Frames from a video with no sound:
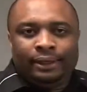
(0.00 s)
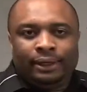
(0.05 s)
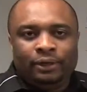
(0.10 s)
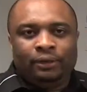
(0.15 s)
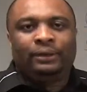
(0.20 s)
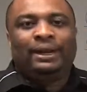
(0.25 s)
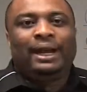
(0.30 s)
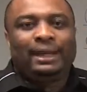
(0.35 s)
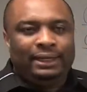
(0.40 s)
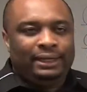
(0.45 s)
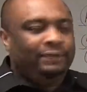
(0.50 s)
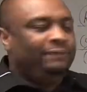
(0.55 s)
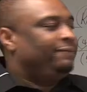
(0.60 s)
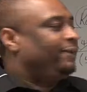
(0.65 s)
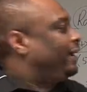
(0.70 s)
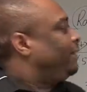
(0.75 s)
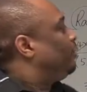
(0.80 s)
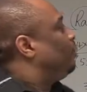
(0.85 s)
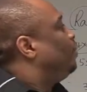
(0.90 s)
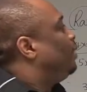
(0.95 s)
Look at it
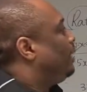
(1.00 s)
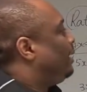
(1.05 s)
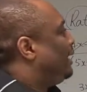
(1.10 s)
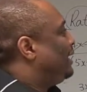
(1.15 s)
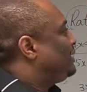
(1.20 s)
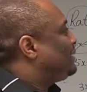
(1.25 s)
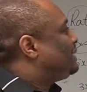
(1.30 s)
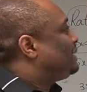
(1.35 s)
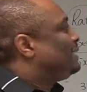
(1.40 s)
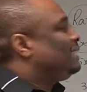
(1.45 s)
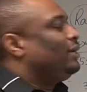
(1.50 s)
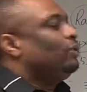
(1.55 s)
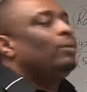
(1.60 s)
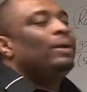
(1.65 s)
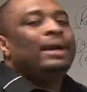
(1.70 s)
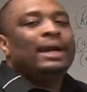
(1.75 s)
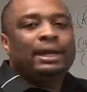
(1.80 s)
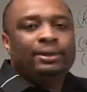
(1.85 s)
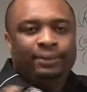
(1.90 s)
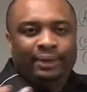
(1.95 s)
very well and see
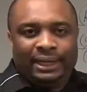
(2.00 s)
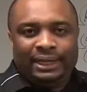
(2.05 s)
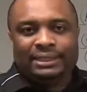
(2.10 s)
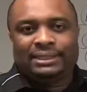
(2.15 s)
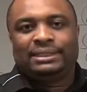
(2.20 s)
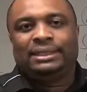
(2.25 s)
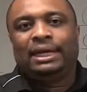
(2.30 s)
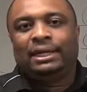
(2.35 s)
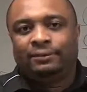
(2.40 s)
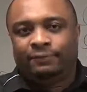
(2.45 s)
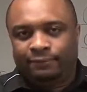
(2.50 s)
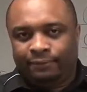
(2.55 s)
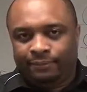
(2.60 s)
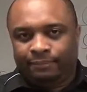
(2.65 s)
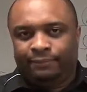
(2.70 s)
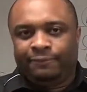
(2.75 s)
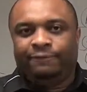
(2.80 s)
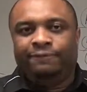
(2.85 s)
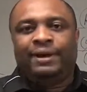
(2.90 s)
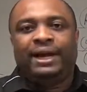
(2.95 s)
whether you can start
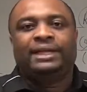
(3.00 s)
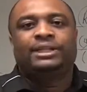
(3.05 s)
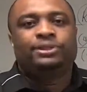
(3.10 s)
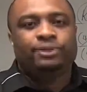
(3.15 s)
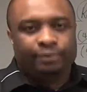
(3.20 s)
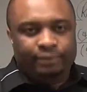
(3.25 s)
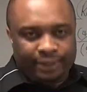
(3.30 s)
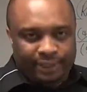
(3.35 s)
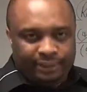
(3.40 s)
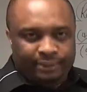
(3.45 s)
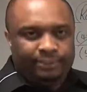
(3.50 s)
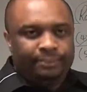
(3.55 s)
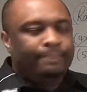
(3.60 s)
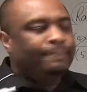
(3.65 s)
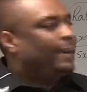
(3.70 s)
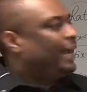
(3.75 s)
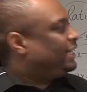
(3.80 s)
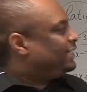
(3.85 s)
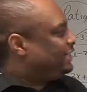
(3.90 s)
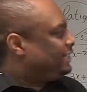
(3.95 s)
from factoring
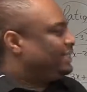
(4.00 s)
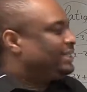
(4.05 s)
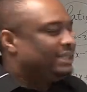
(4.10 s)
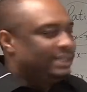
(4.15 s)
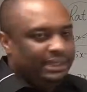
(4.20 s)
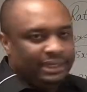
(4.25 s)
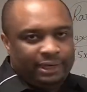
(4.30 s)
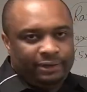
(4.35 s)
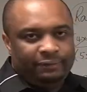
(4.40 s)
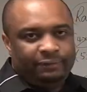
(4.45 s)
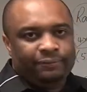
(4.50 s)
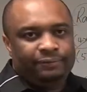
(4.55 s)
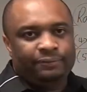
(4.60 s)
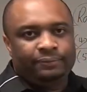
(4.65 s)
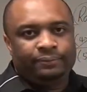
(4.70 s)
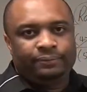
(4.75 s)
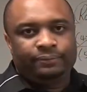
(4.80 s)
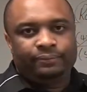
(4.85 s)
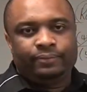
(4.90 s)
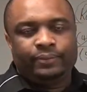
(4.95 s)
by GCF
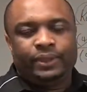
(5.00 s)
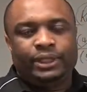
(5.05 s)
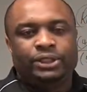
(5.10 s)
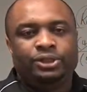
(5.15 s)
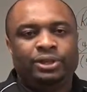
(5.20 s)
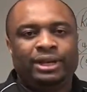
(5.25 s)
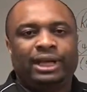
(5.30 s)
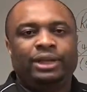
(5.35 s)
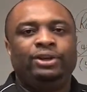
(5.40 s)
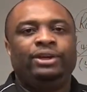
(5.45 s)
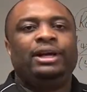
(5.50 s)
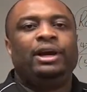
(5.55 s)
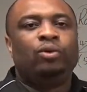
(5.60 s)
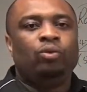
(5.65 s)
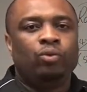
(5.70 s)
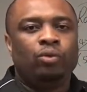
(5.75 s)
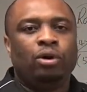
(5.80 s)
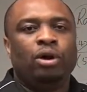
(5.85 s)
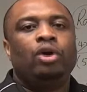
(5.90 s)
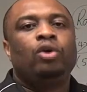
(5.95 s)
so that you
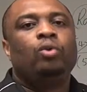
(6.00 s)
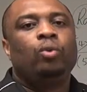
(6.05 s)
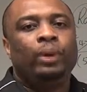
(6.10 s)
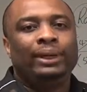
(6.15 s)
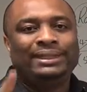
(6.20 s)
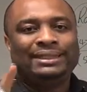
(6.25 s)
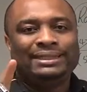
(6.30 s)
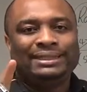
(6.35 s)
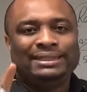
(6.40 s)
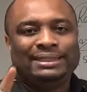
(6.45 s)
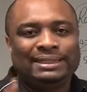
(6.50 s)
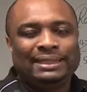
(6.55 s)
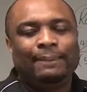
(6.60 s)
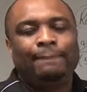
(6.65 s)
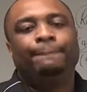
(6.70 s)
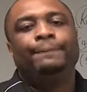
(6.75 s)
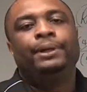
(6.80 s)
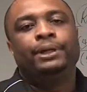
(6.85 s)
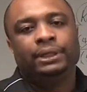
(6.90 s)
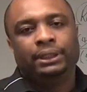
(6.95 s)
can work with
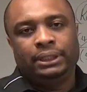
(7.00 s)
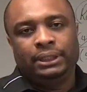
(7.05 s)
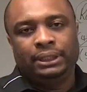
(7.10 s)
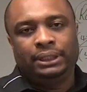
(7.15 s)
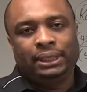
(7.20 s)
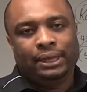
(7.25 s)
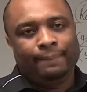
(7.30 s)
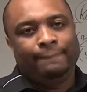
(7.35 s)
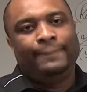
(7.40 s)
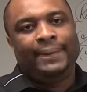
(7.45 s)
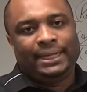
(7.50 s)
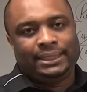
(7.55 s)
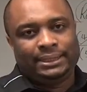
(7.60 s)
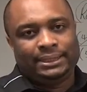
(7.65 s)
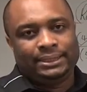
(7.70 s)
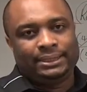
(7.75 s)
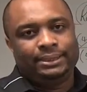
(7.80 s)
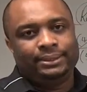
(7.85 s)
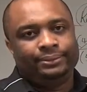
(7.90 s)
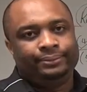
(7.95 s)
simple
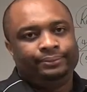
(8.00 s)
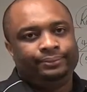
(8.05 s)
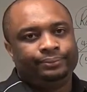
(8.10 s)
numbers.